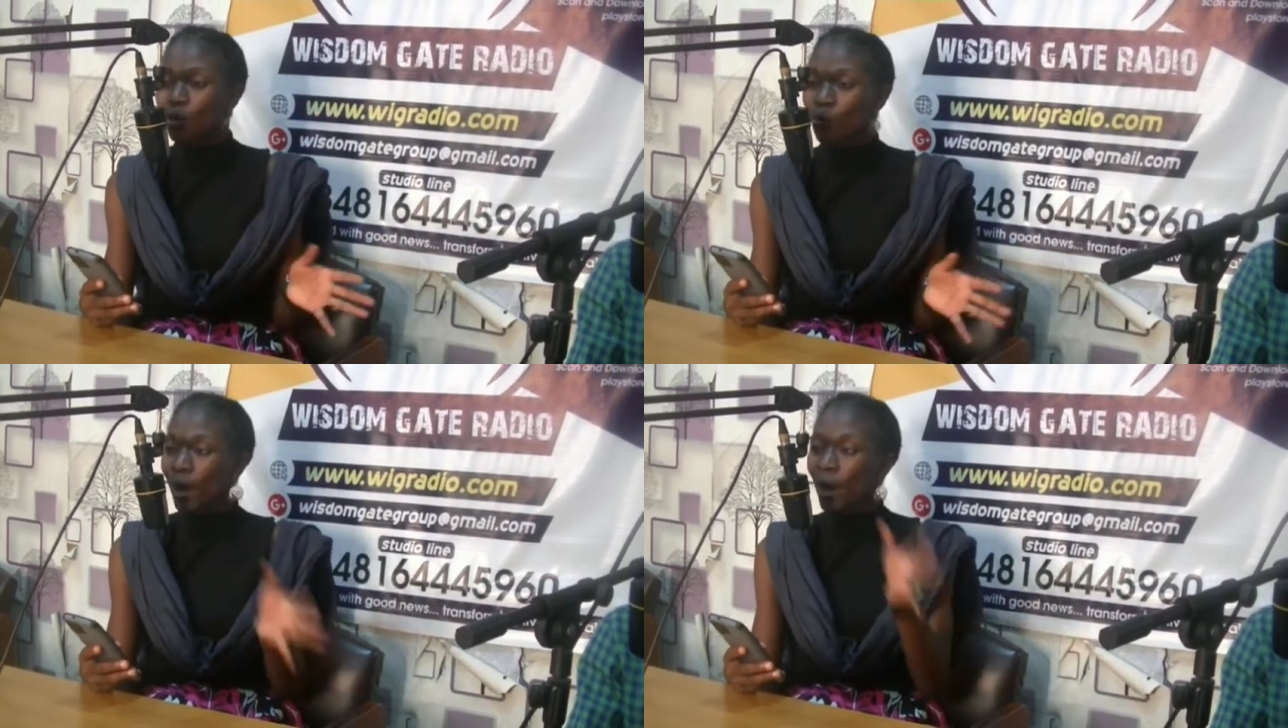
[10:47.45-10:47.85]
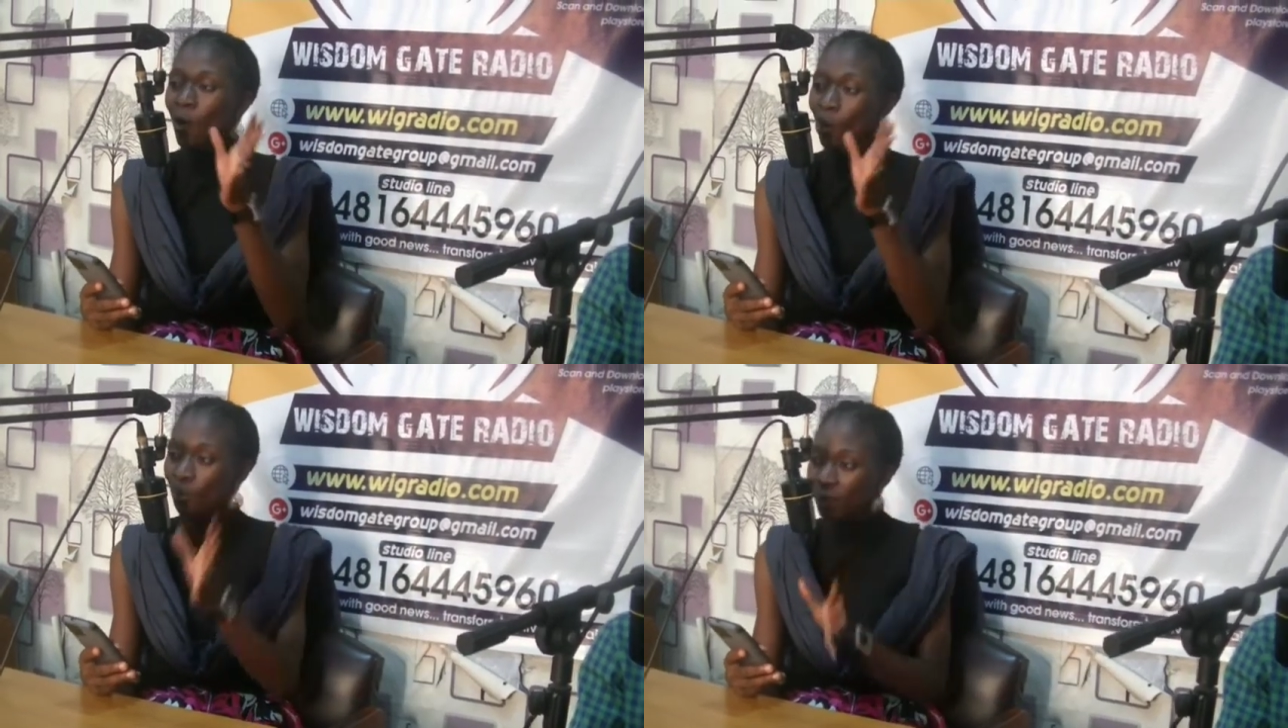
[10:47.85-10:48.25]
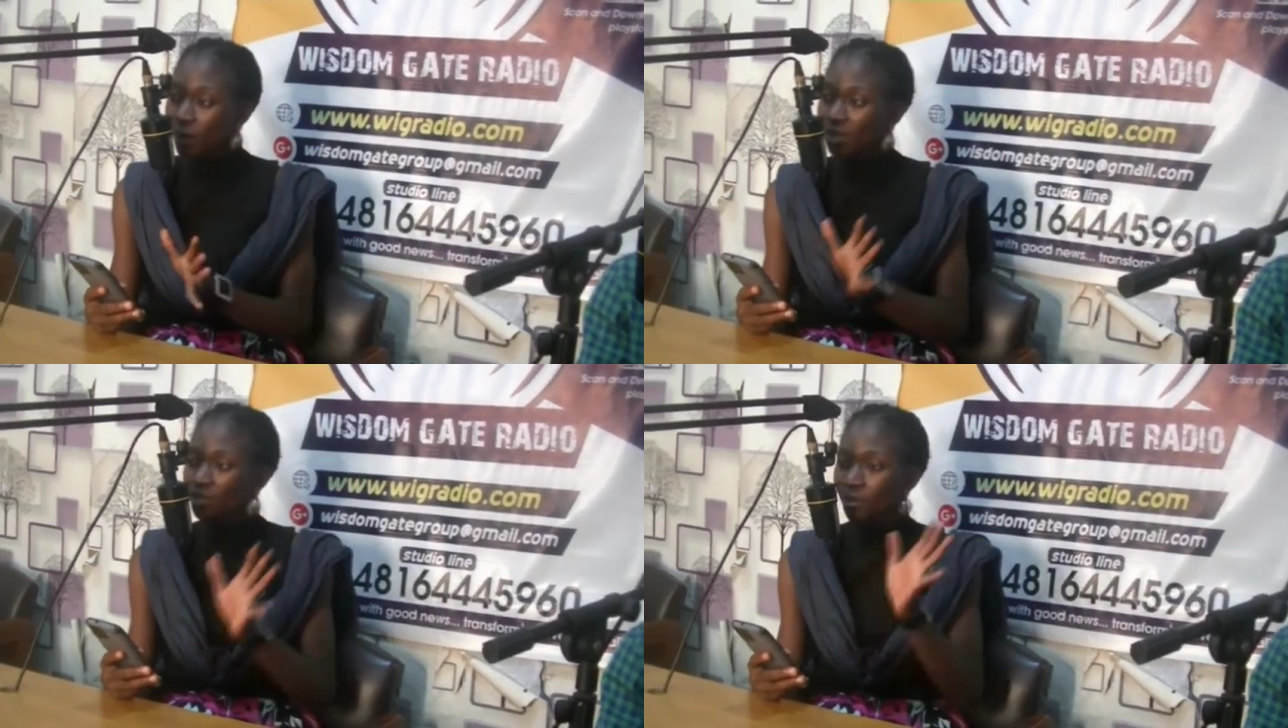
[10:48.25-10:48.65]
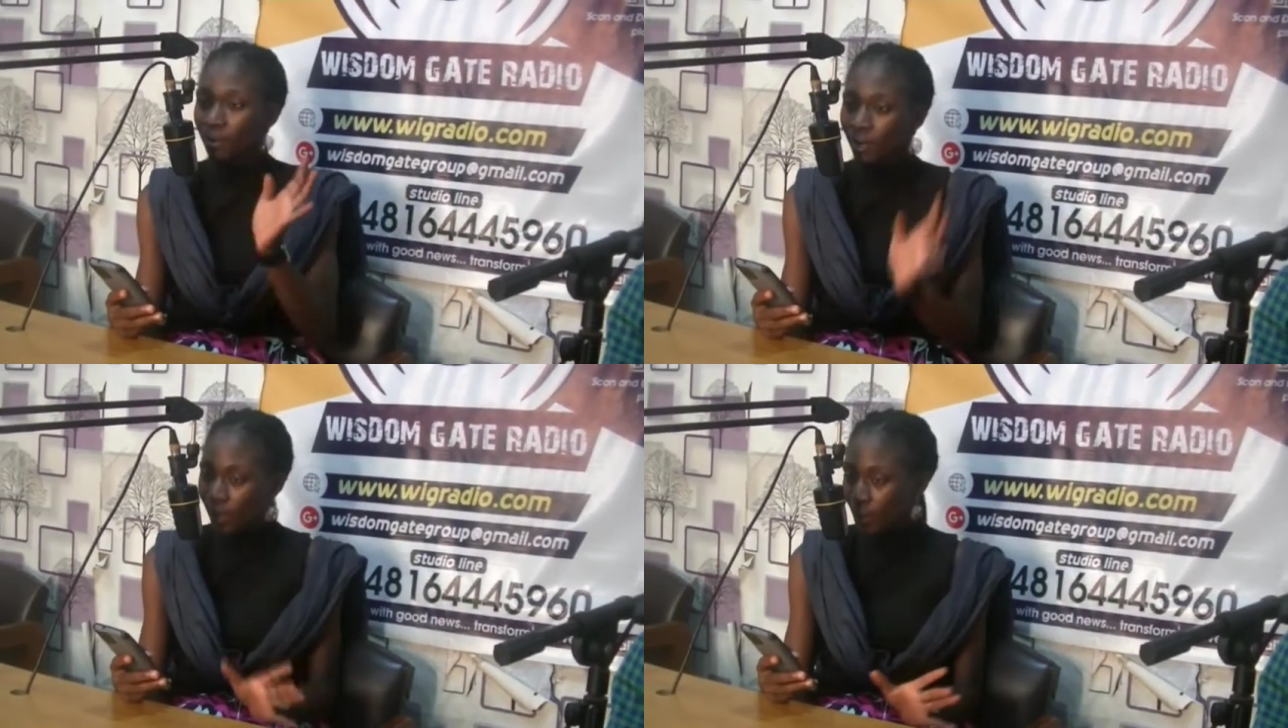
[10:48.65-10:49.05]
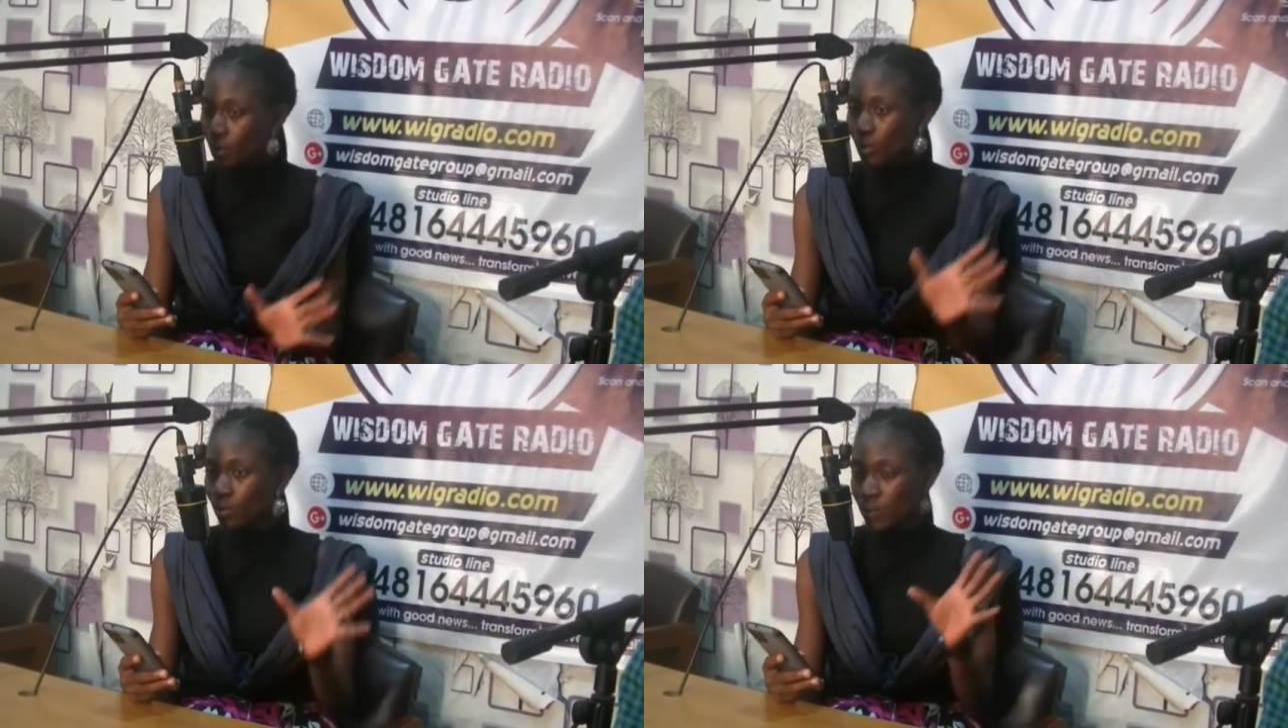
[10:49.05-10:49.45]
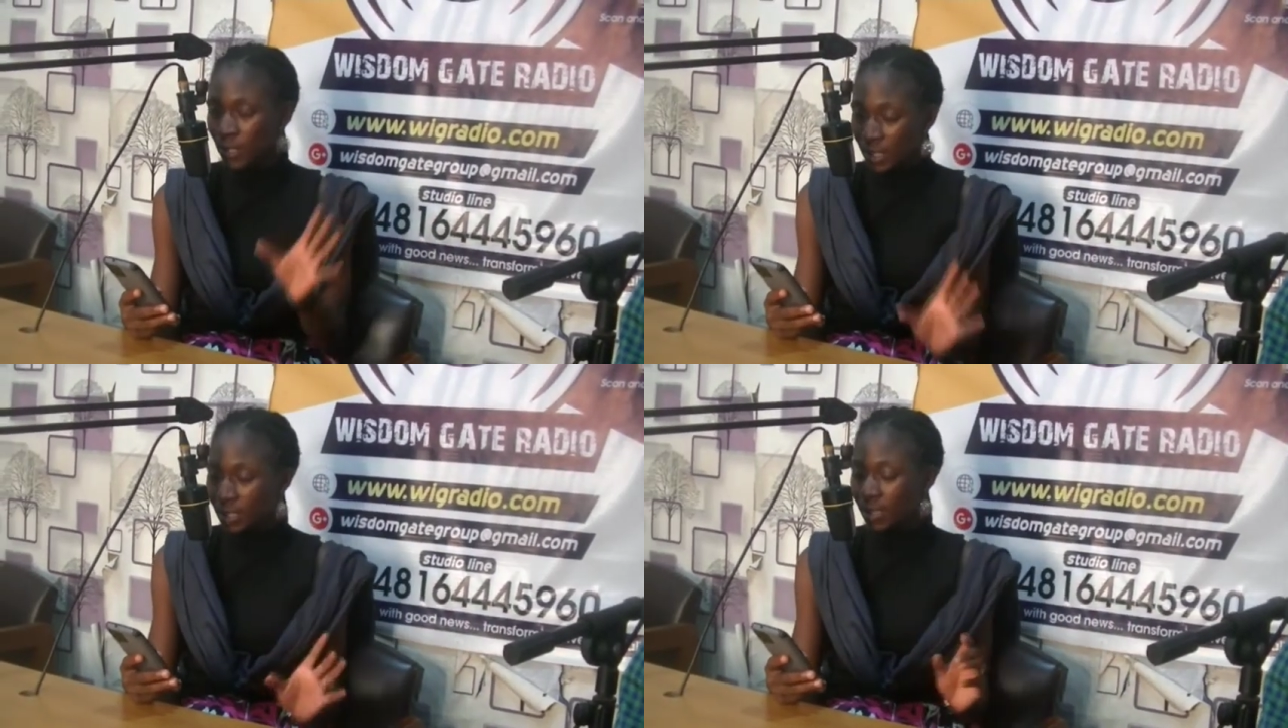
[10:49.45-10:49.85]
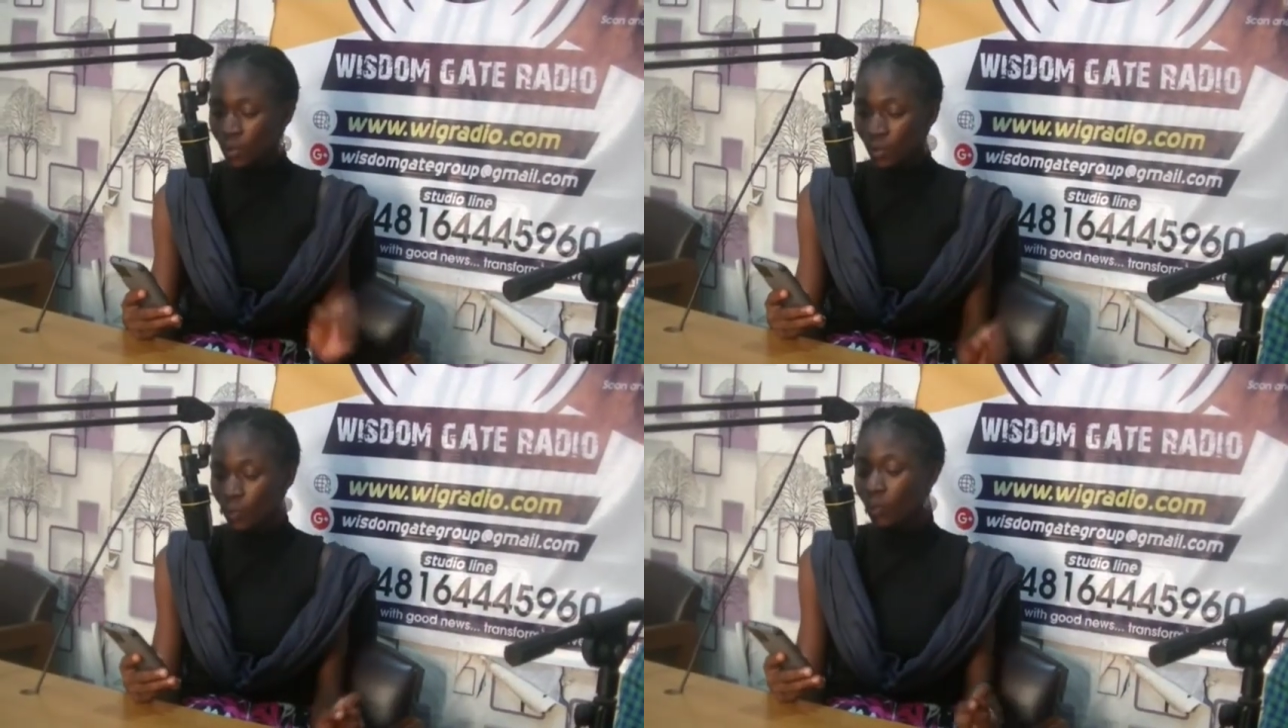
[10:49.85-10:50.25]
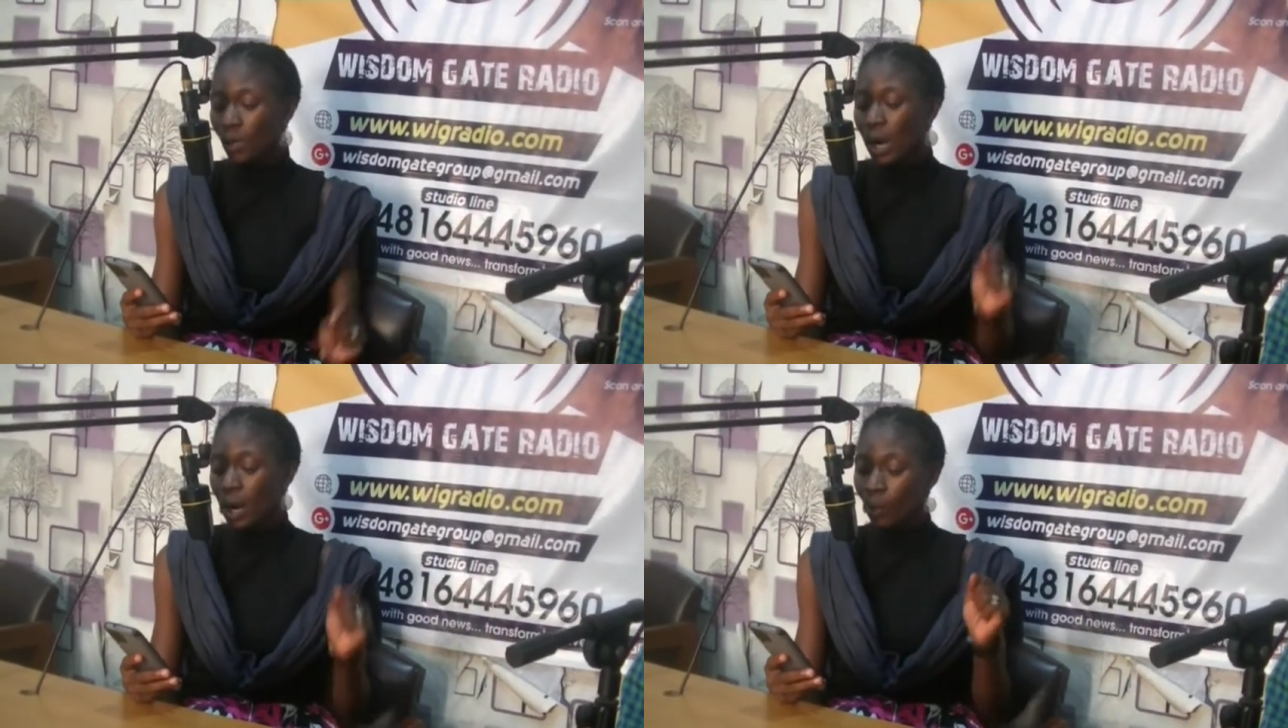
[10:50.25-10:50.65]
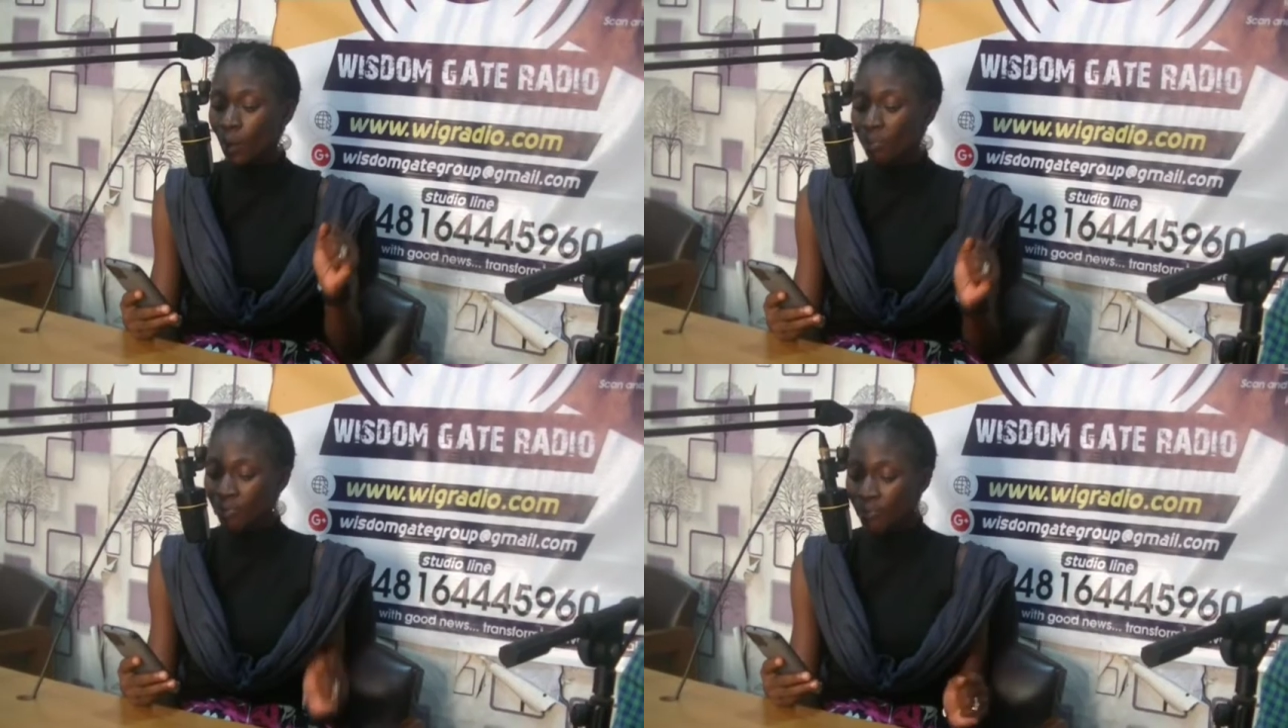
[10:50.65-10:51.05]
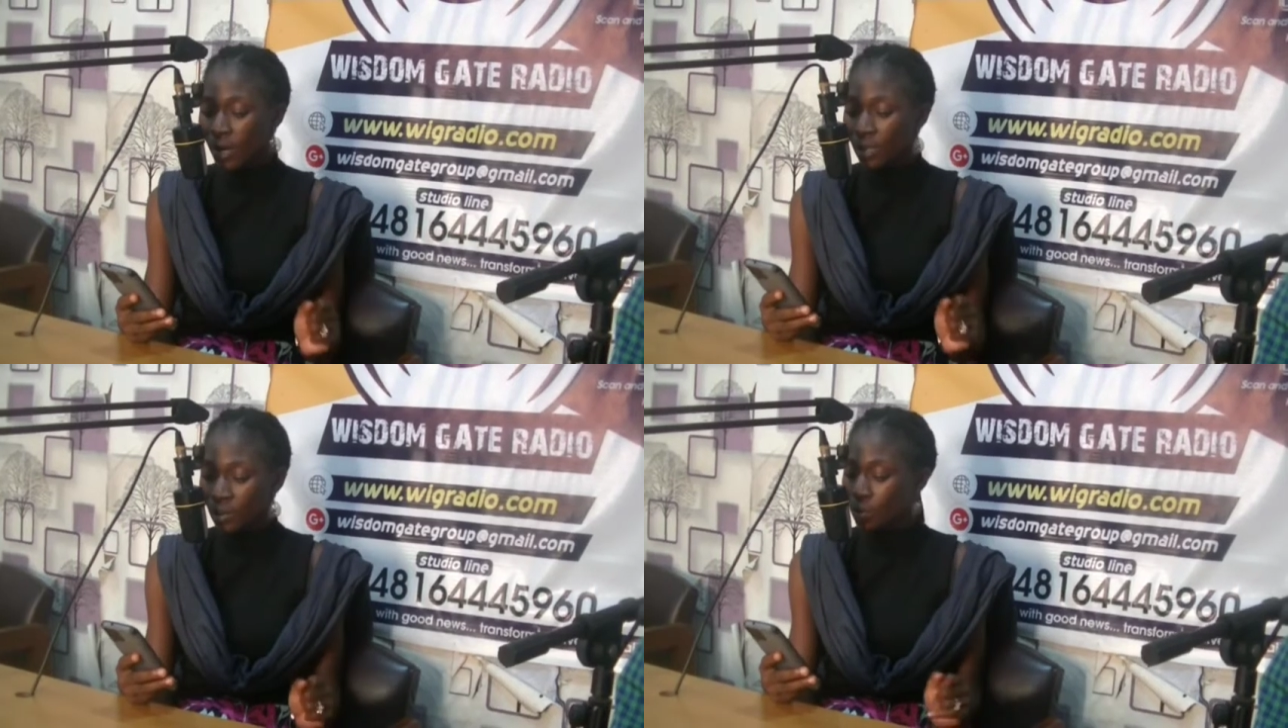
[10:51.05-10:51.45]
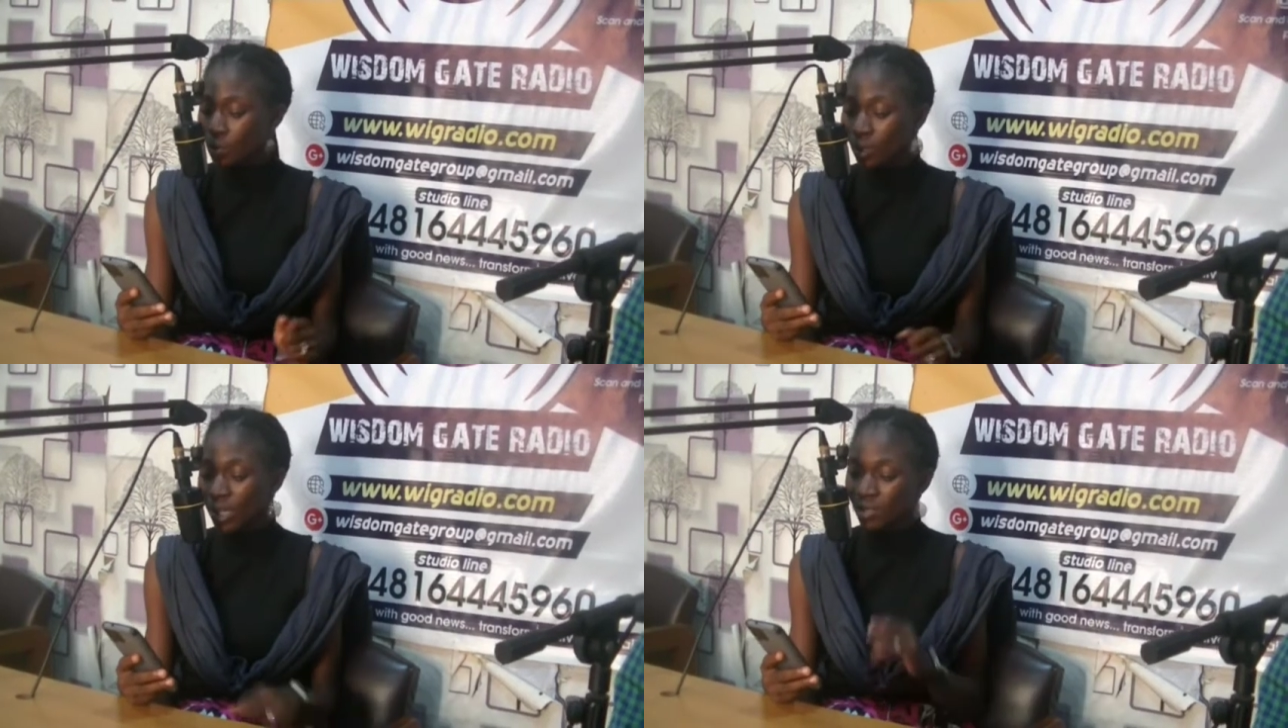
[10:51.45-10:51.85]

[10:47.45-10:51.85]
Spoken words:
where all prayer generals are going to meet, you know, and we're praying to God.